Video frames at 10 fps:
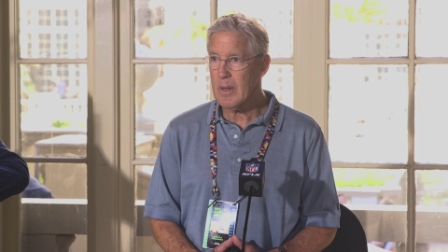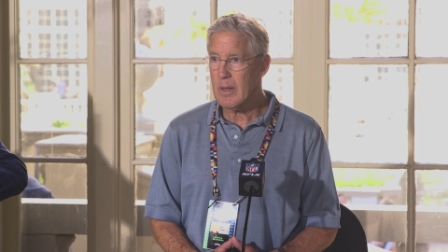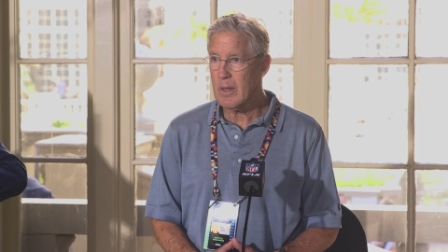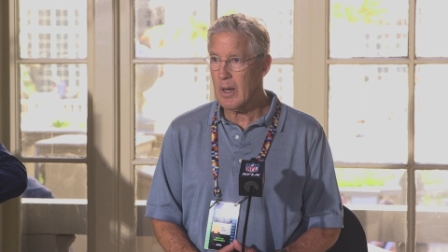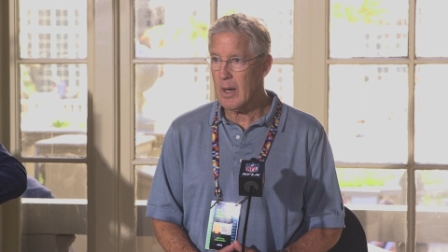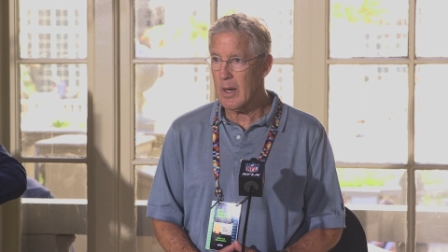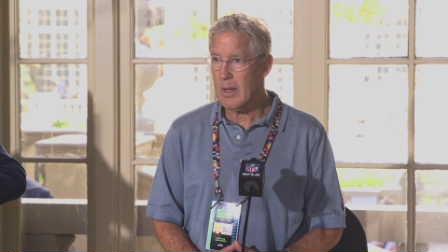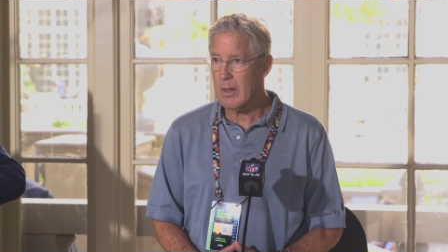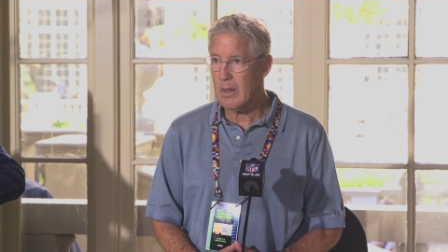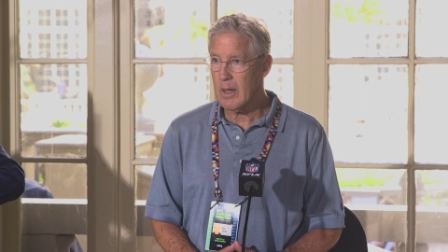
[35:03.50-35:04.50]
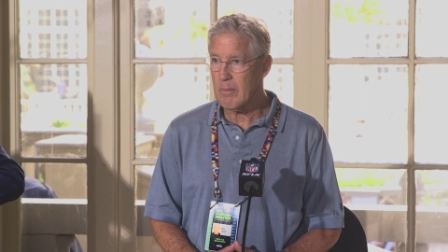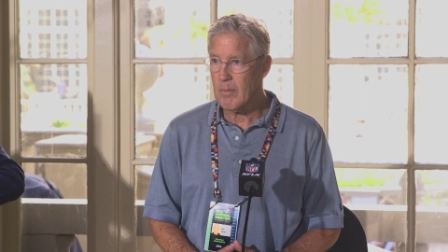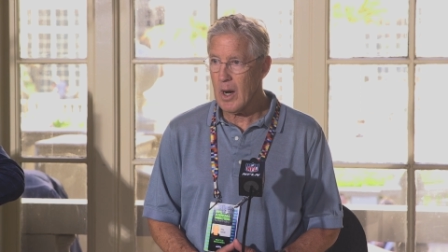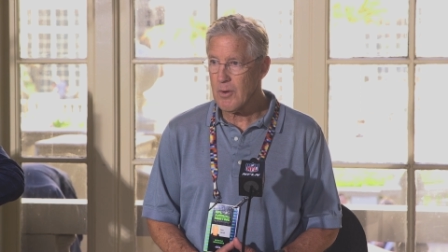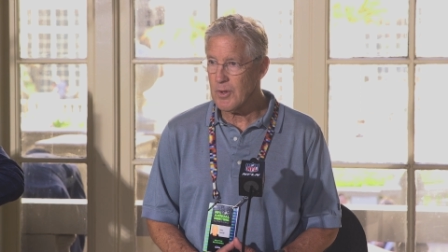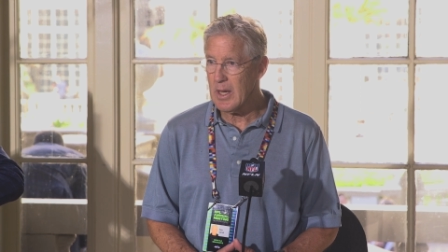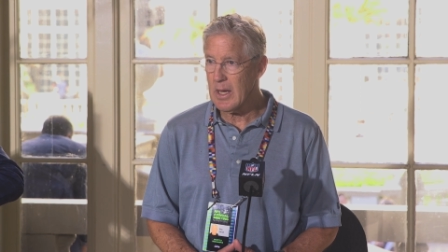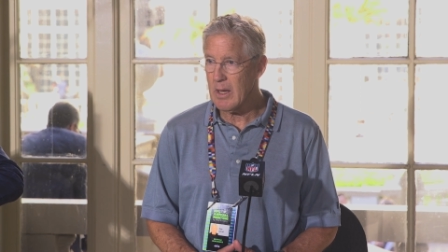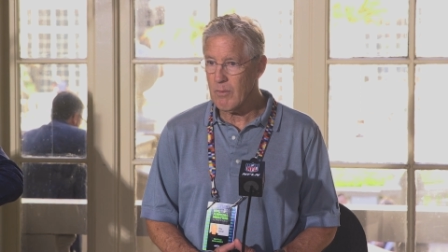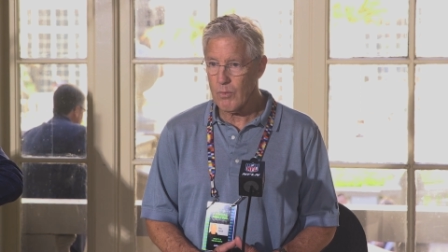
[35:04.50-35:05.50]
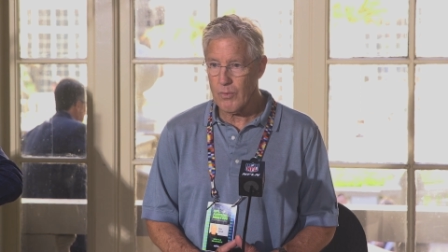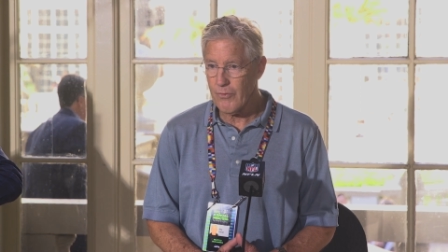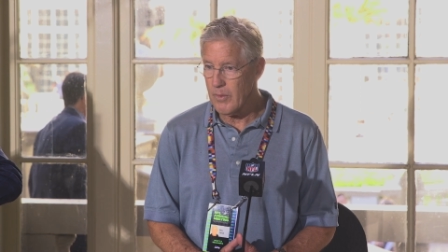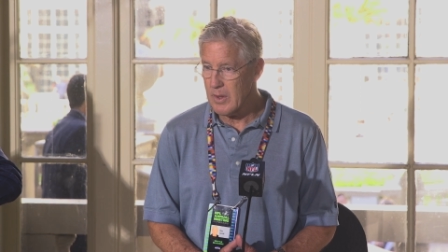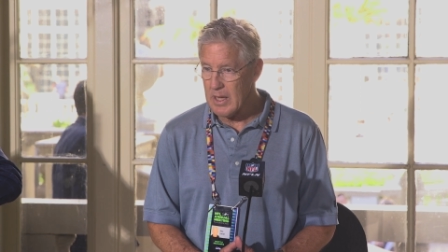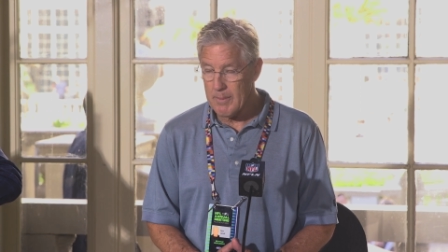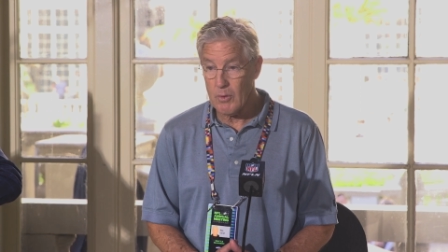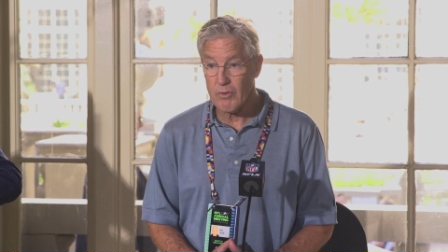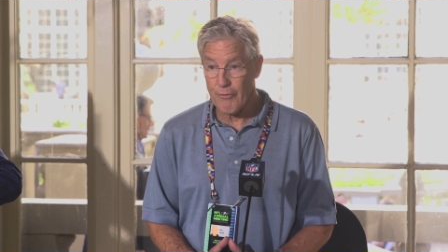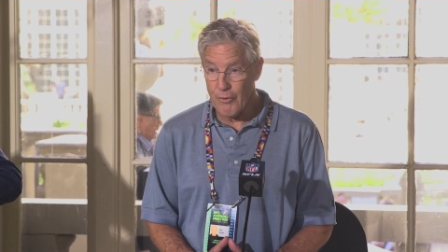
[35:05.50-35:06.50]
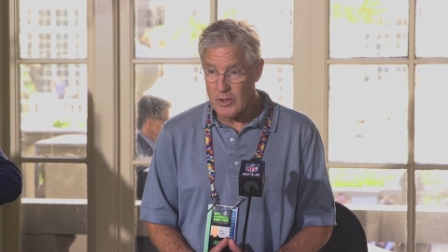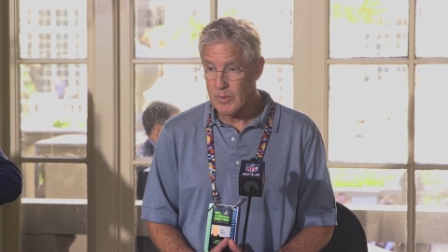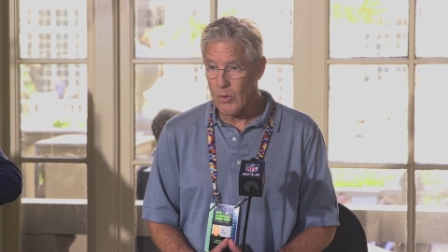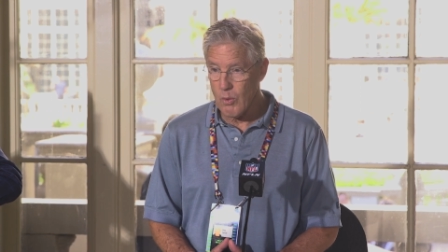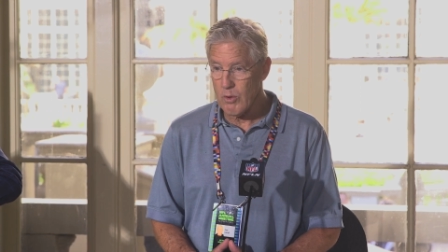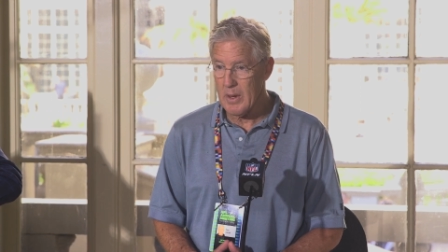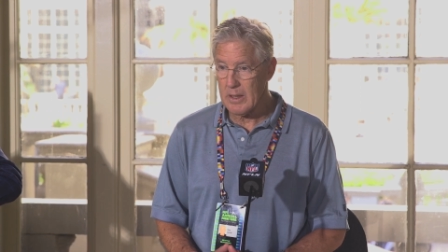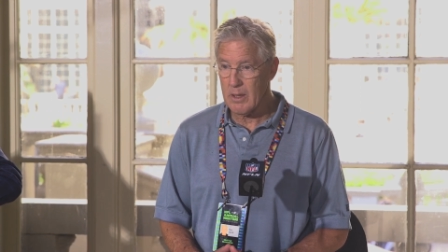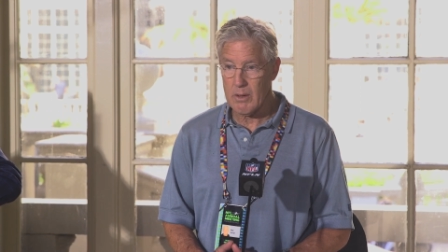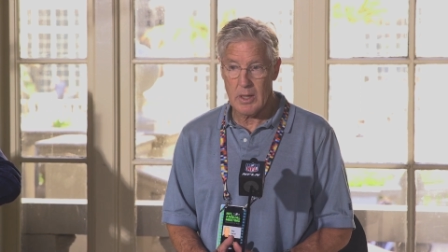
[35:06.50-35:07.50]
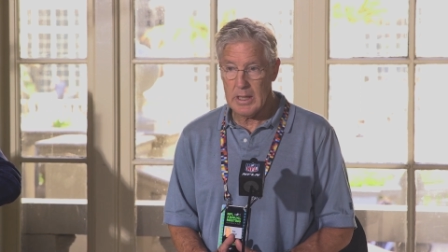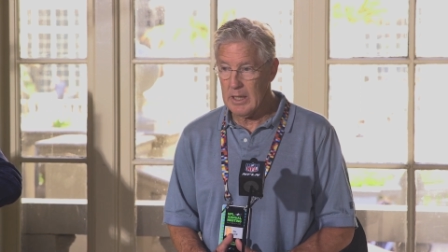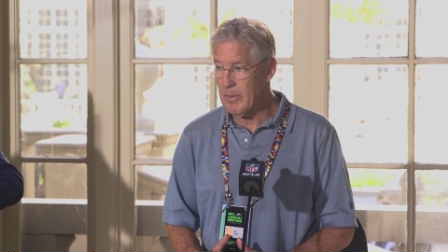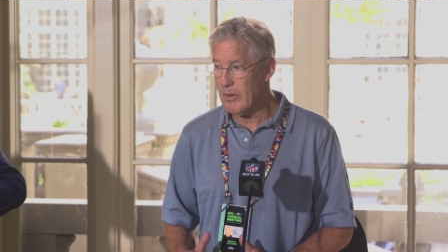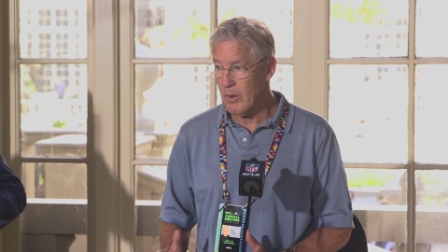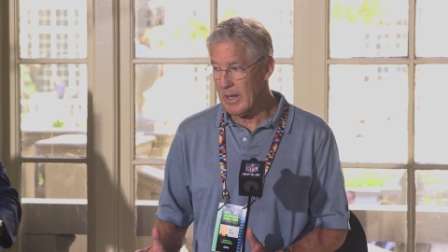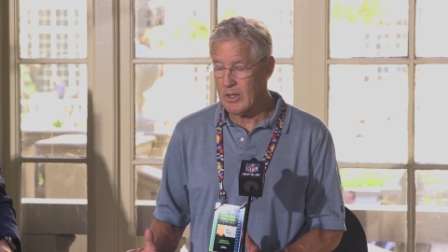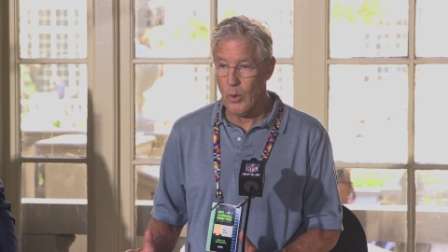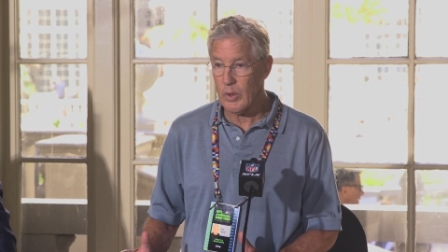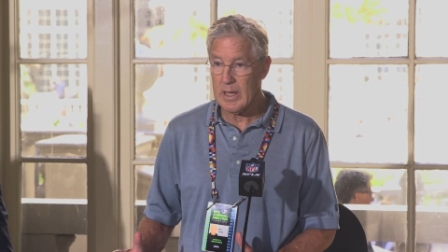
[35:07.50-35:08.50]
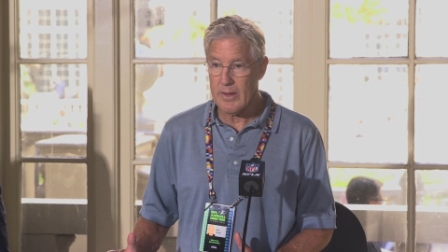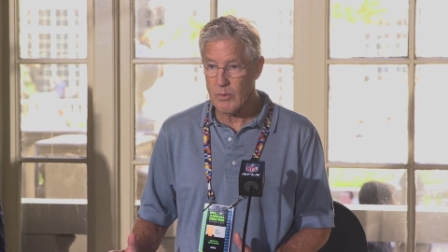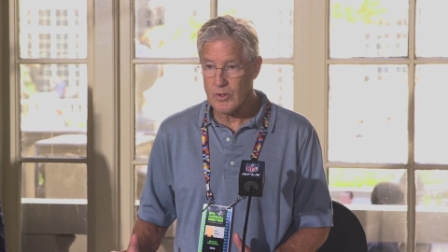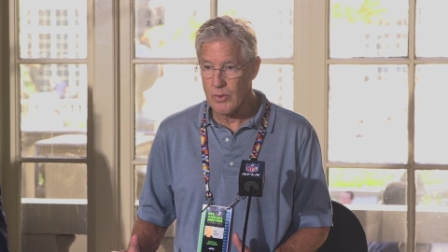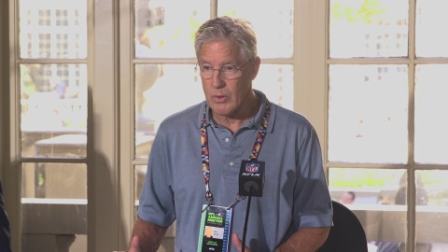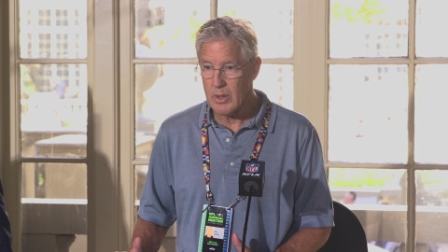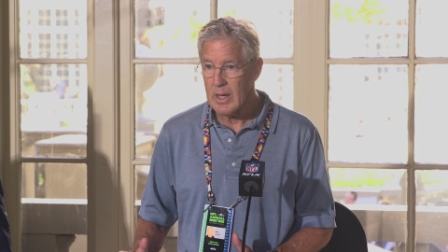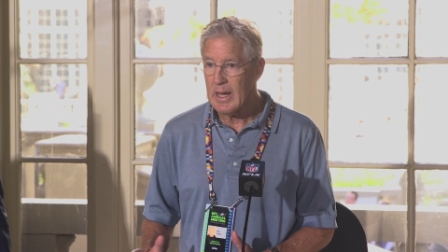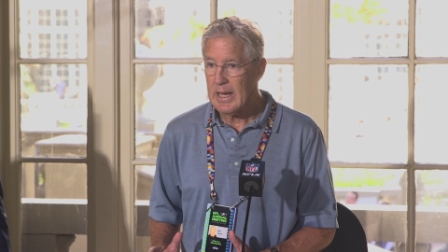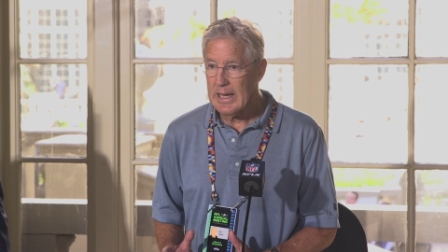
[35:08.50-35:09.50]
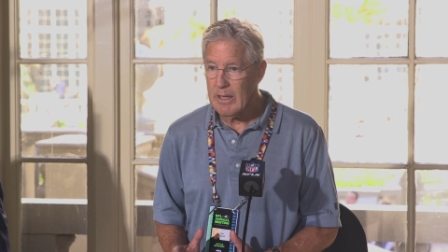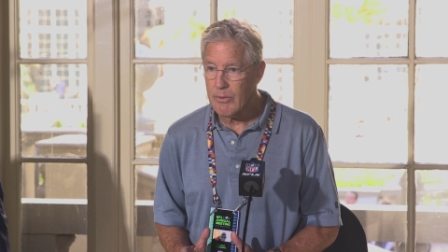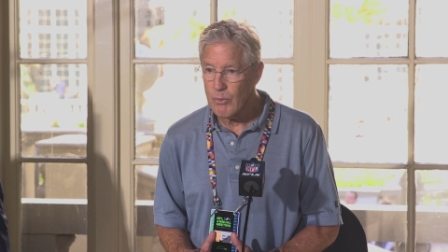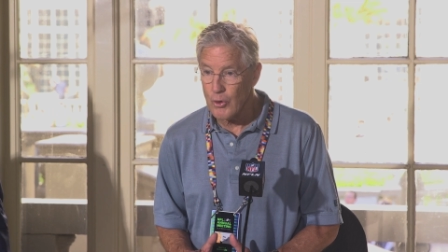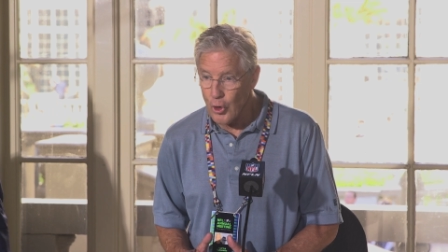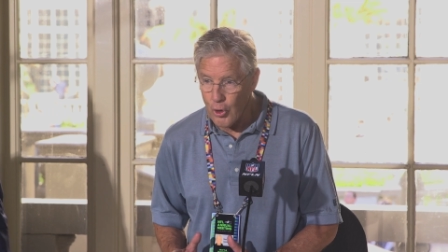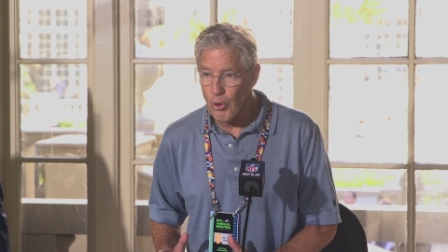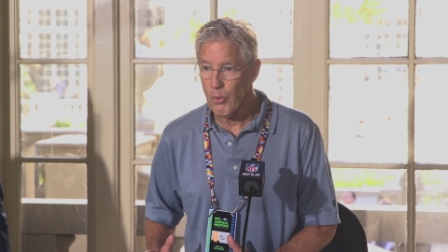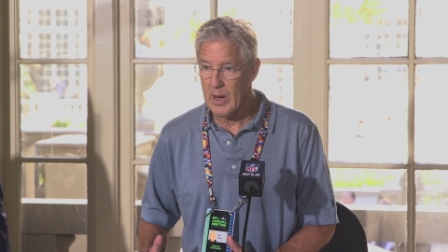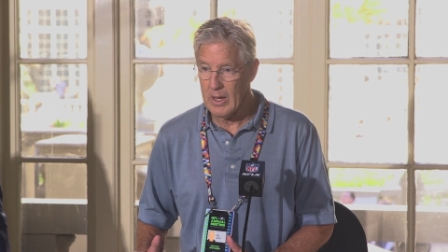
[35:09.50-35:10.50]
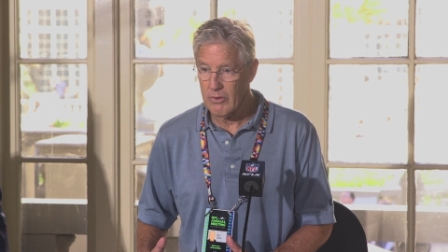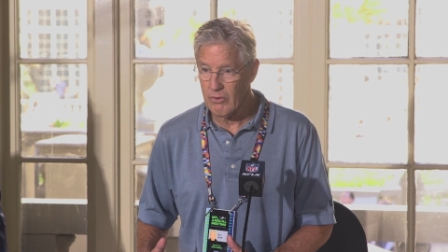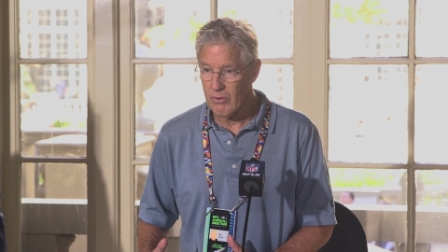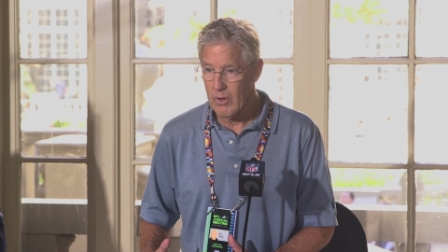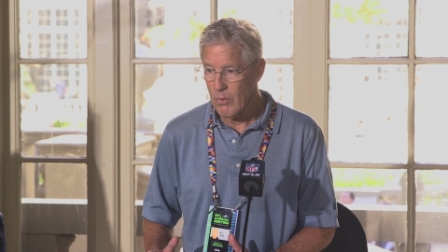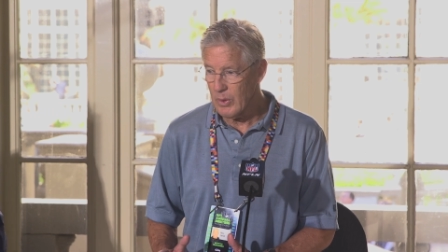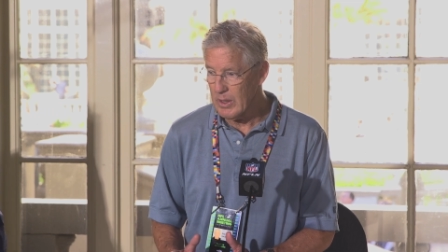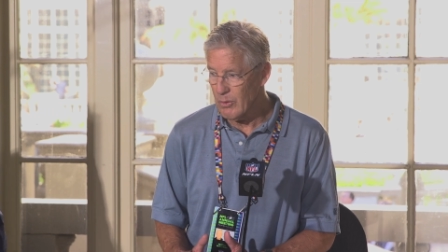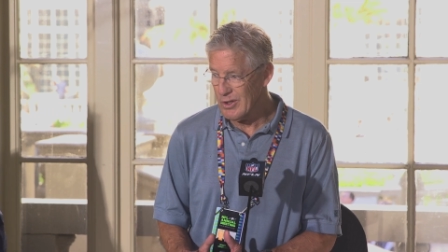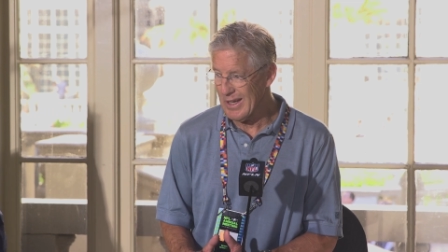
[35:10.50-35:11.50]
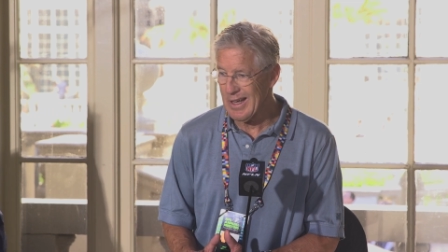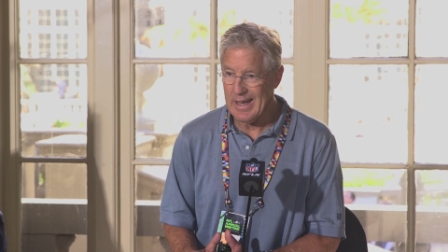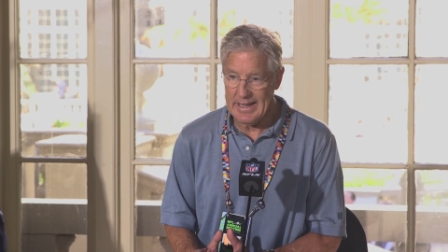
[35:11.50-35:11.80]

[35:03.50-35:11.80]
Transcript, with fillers: been uh, at Mater Dei, had from the time he was a freshman quarterback there, he'd been the, like the only guy that was throwing. He threw curl routes when he was like